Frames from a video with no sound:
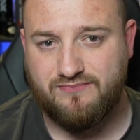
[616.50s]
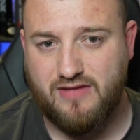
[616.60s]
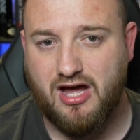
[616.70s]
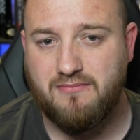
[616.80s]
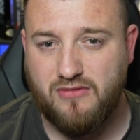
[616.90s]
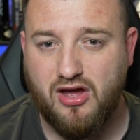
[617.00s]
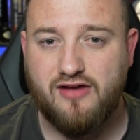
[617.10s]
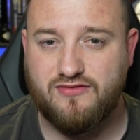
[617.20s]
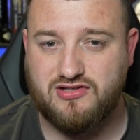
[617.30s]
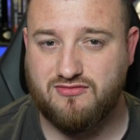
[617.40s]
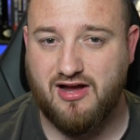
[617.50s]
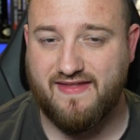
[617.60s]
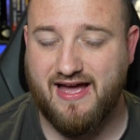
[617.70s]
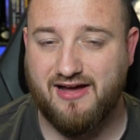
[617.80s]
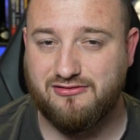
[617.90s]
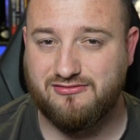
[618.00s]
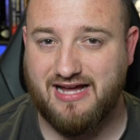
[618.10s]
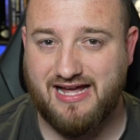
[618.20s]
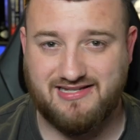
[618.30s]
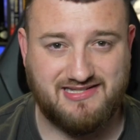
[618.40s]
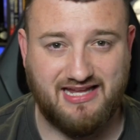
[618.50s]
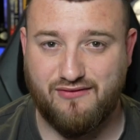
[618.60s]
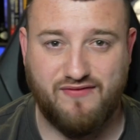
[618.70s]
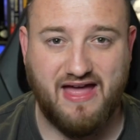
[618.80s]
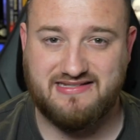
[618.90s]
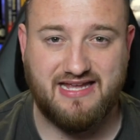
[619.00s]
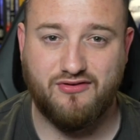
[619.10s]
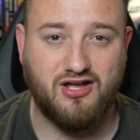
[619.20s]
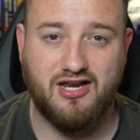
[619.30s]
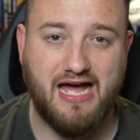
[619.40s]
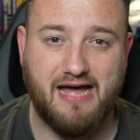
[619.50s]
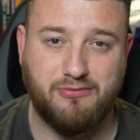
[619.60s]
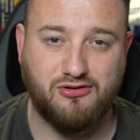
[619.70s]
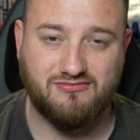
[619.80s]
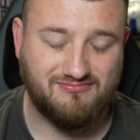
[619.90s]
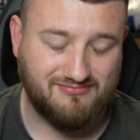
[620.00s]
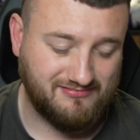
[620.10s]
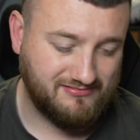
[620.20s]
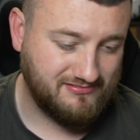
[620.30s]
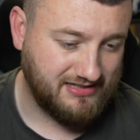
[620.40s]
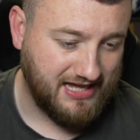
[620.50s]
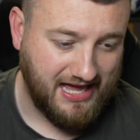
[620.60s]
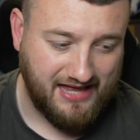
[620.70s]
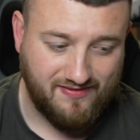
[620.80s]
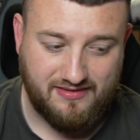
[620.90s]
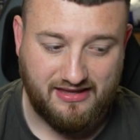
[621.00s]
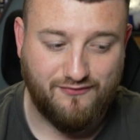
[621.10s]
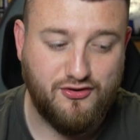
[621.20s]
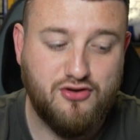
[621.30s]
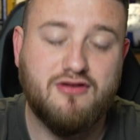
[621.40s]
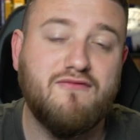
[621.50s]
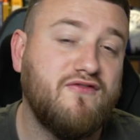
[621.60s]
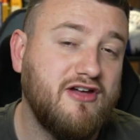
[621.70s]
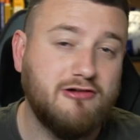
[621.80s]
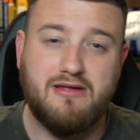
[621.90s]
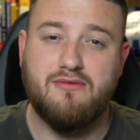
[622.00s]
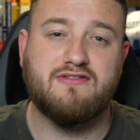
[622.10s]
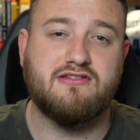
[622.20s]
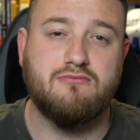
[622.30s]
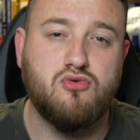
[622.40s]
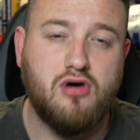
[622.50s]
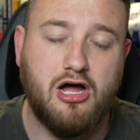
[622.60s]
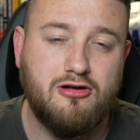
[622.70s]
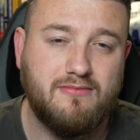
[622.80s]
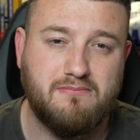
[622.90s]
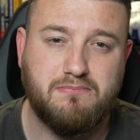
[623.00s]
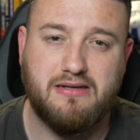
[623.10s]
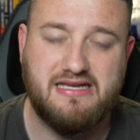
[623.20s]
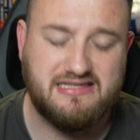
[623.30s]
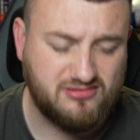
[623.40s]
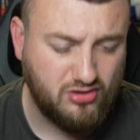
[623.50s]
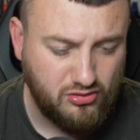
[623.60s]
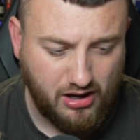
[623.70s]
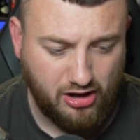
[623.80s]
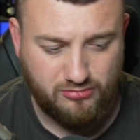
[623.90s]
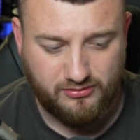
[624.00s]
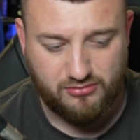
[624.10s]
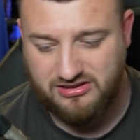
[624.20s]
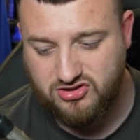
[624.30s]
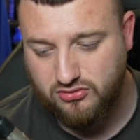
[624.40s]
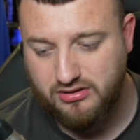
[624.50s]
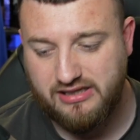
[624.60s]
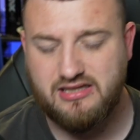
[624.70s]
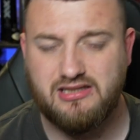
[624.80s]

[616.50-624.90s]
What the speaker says: I'm nervous right now as to if that's ever going to happen. And if you can fill me with some more hope, then please do. I hope you enjoy